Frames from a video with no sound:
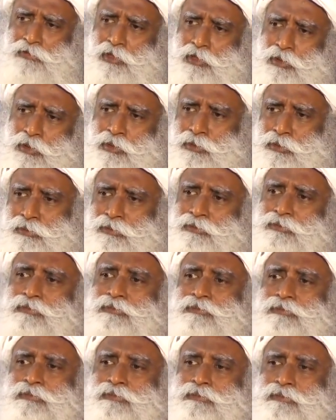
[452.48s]
of their own,
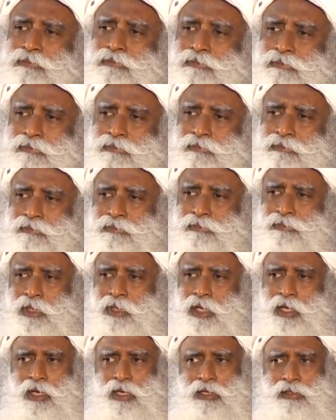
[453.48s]

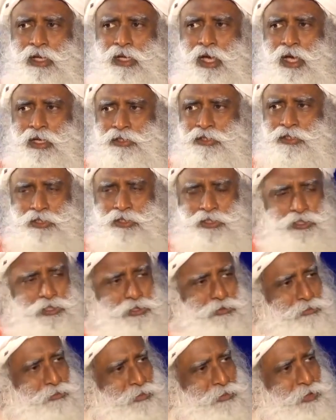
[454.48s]
an entire
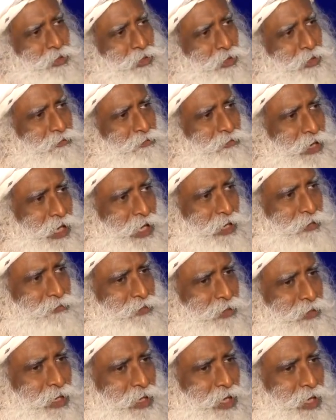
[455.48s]
system of life,
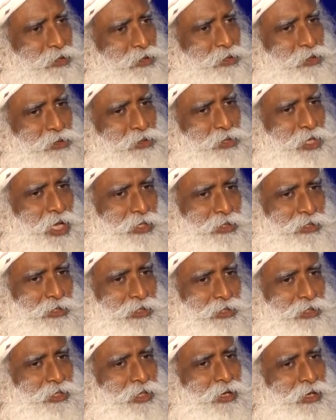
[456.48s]
a
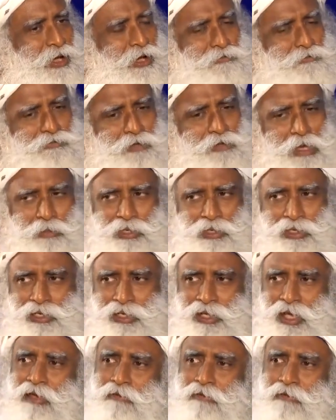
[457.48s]
society, a family,